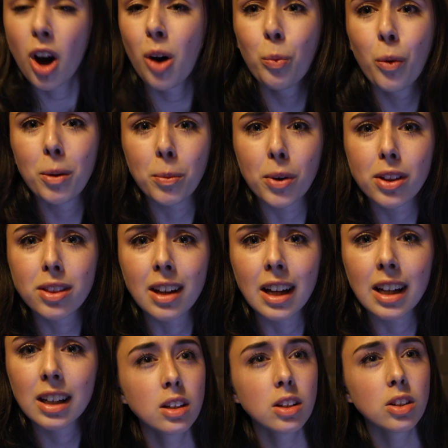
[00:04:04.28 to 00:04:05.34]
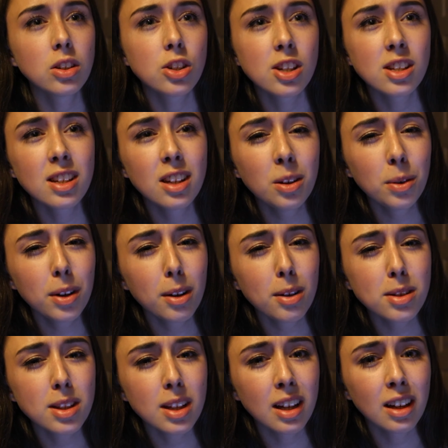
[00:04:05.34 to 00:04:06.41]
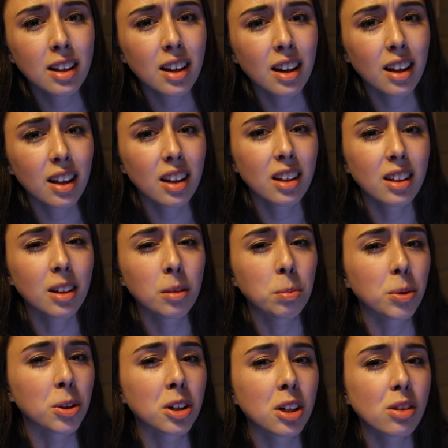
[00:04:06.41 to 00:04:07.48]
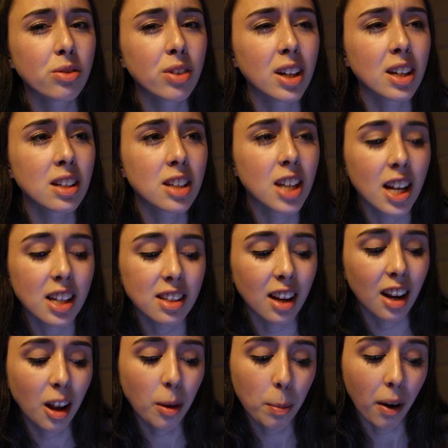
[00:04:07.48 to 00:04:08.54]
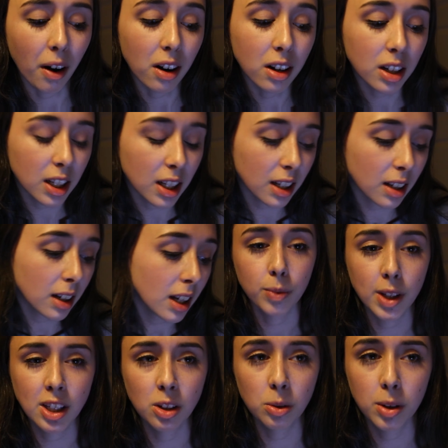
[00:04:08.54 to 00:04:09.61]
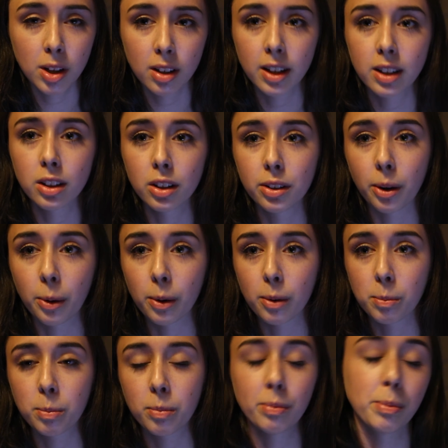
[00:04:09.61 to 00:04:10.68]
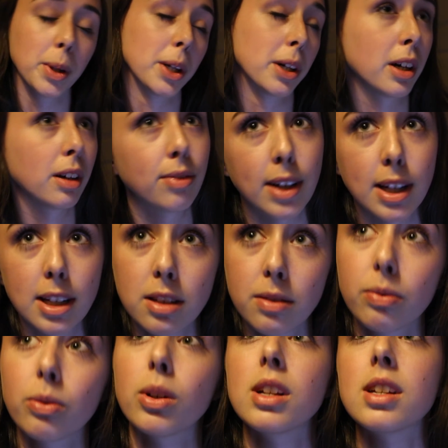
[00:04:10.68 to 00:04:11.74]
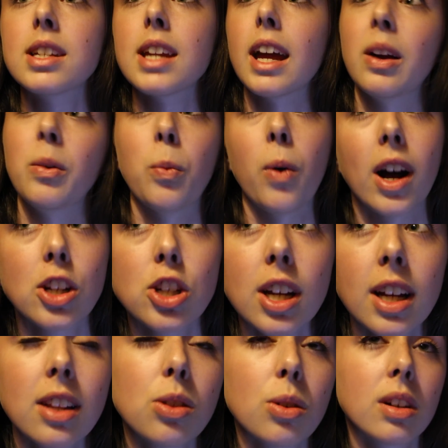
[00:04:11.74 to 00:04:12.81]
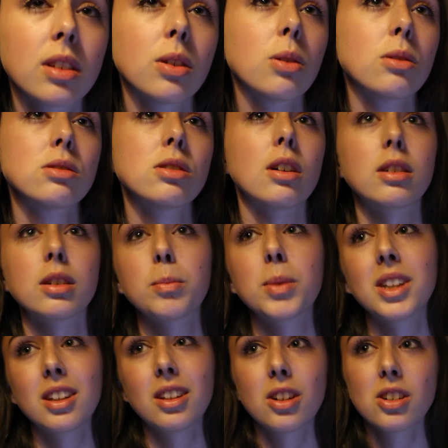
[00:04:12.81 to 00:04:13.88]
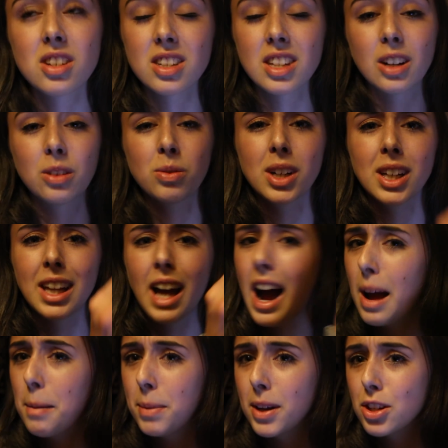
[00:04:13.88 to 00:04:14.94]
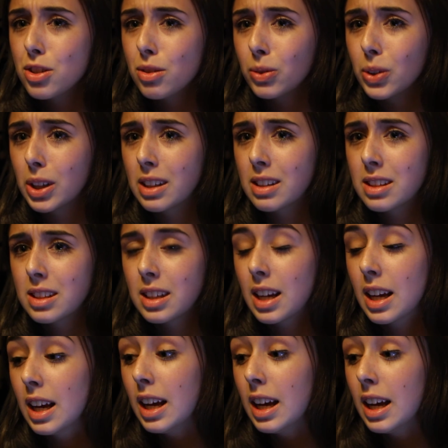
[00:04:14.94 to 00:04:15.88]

One more thing. Does anyone else think that Blurryface has any part in it? Like, you hear like the lower Blurryface voice saying watch it throughout the whole song, but then there's this like really high-pitched voice,